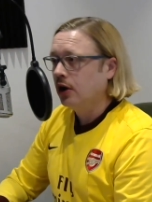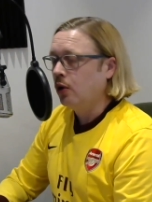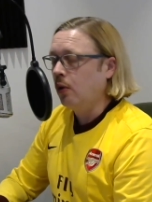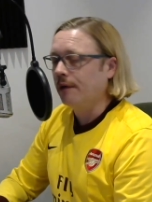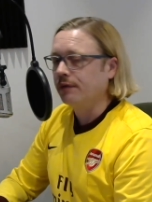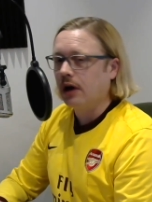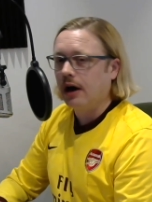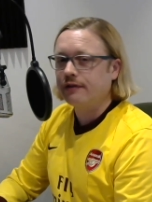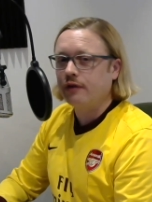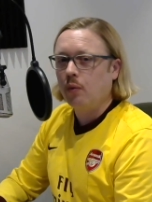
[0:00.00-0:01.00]
who have
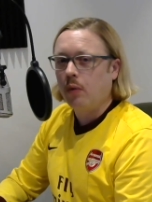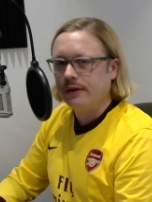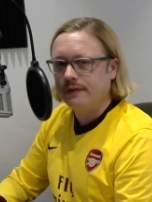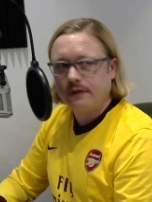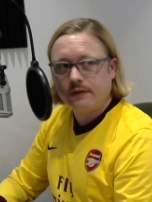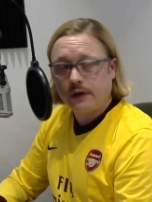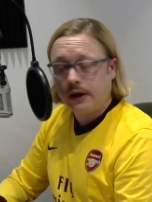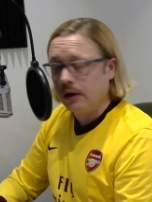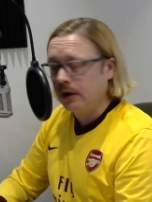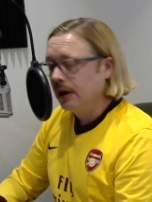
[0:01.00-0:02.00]
lost once this
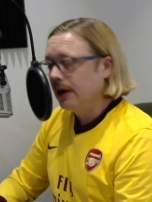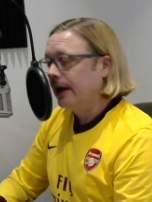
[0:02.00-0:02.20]
year